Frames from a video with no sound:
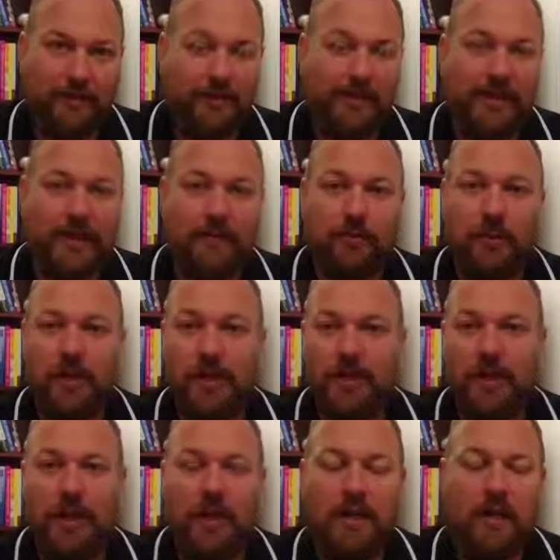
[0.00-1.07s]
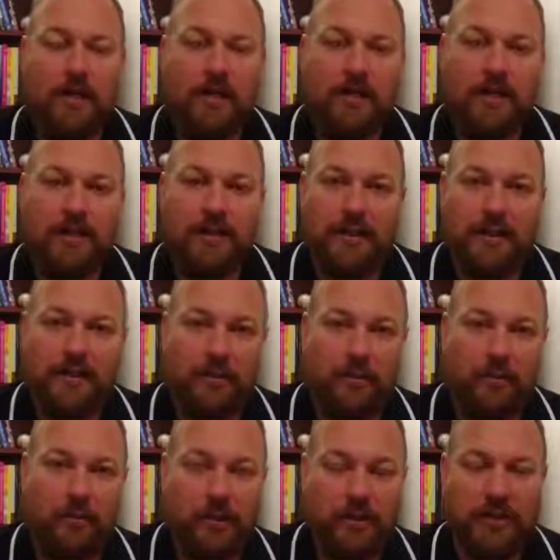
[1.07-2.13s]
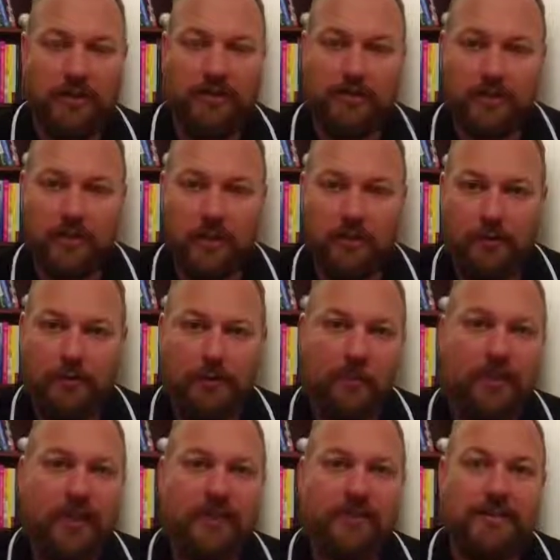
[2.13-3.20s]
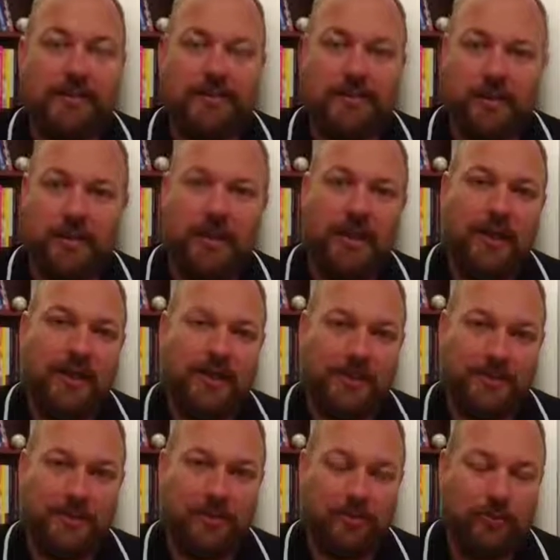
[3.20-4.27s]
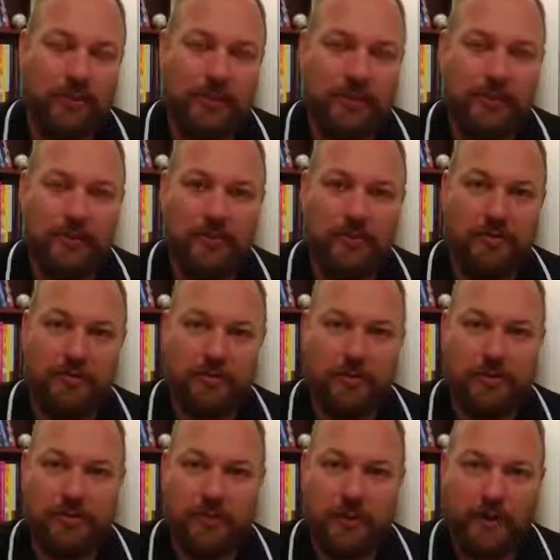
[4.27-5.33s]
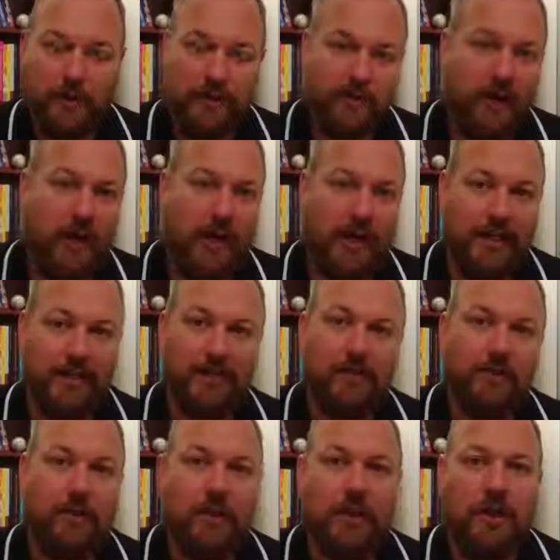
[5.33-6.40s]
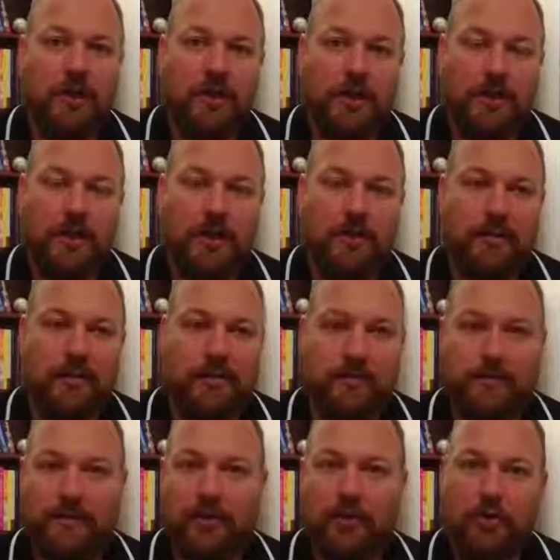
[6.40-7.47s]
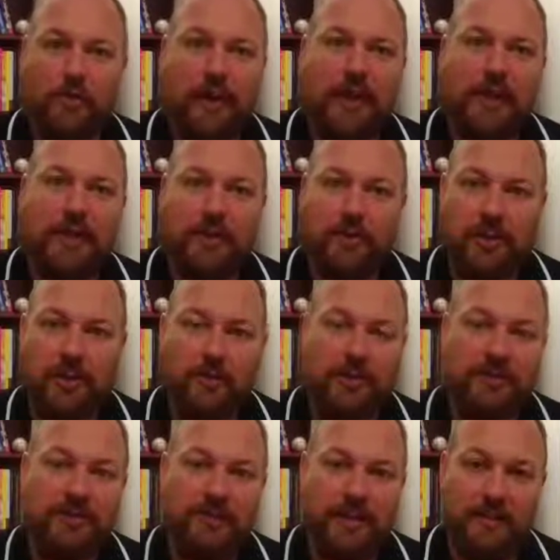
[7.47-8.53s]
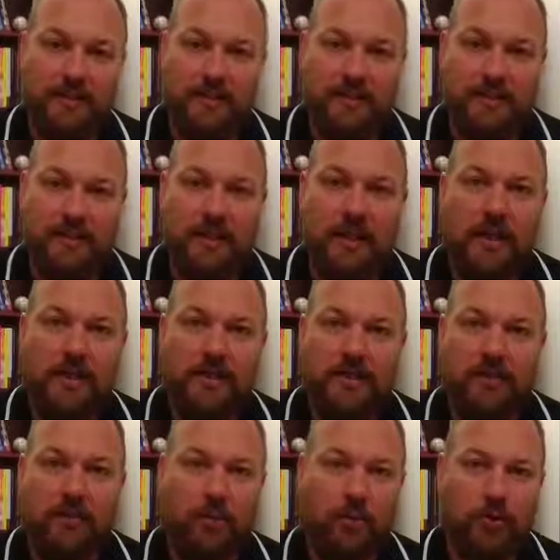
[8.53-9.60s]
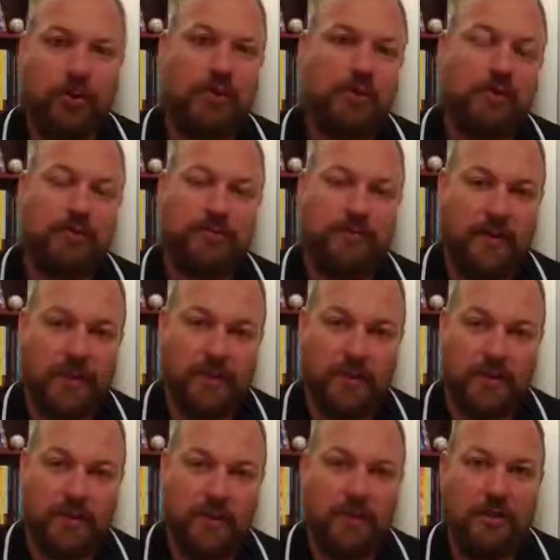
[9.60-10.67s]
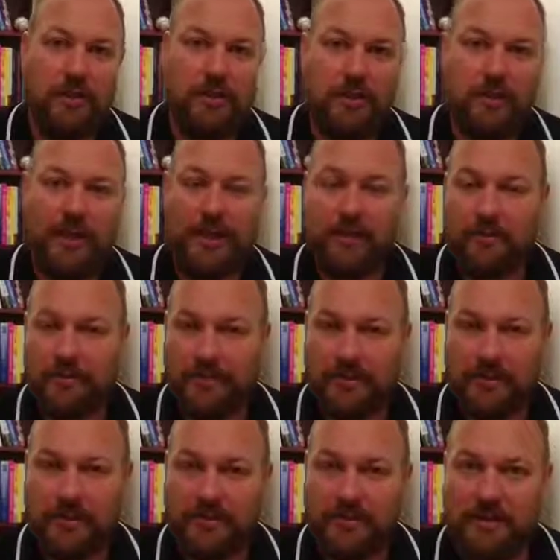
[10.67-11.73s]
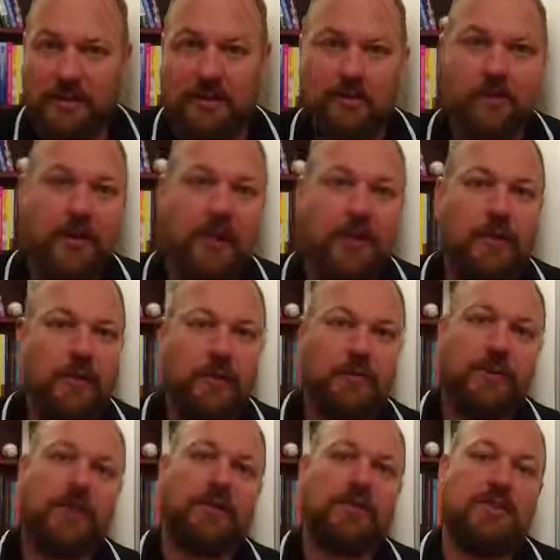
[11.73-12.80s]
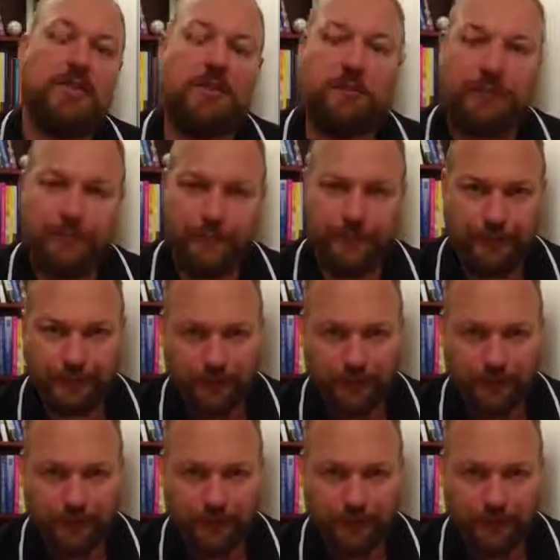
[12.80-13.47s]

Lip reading: if you take a walk, as you're walking through, I want you to pay attention. As your leg or as your foot trails behind you, the further back your hip extends, the more flexion your ankle is going to see. Okay, so